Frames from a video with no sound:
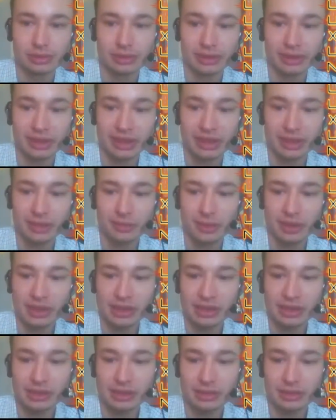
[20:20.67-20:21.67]
He
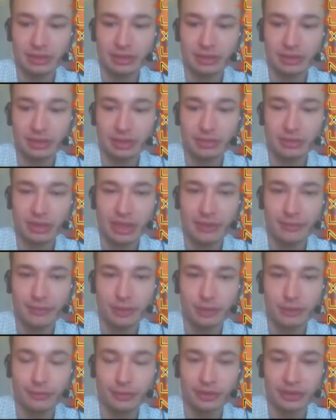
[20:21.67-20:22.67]
really should have
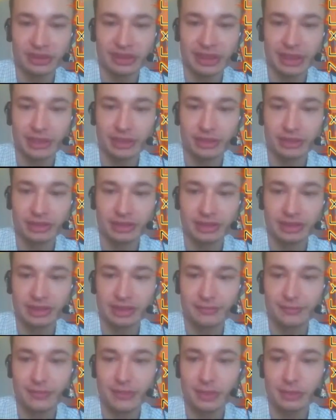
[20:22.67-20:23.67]
go for the islands. It's
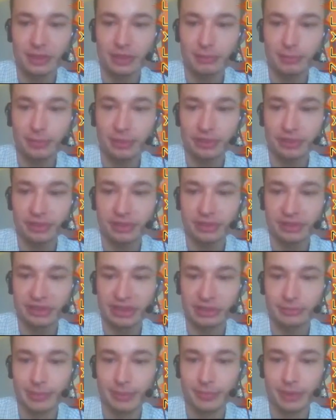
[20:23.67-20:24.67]
very important on
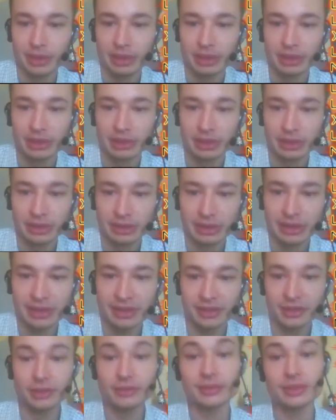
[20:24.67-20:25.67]
this map.
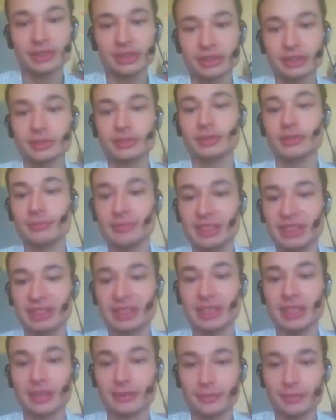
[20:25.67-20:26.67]
Another second
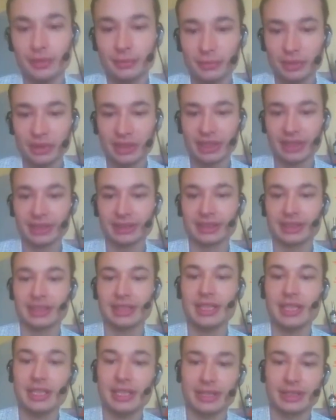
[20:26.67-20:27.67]
mistake from Monarch.
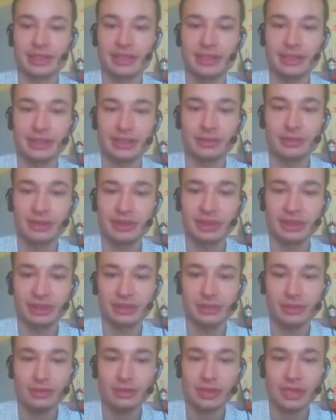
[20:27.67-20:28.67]
Yeah, he's losing
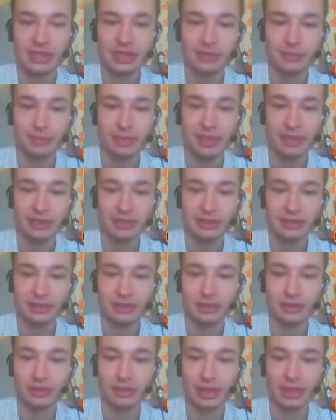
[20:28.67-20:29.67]
all his planes,
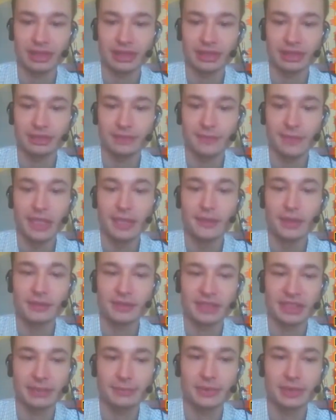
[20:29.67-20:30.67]
or at least 5
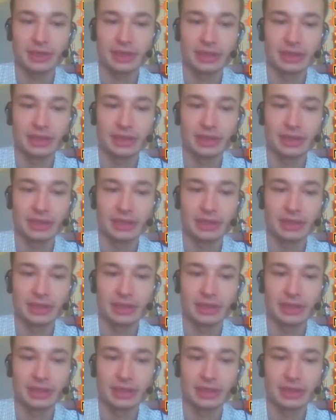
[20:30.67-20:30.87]
of them,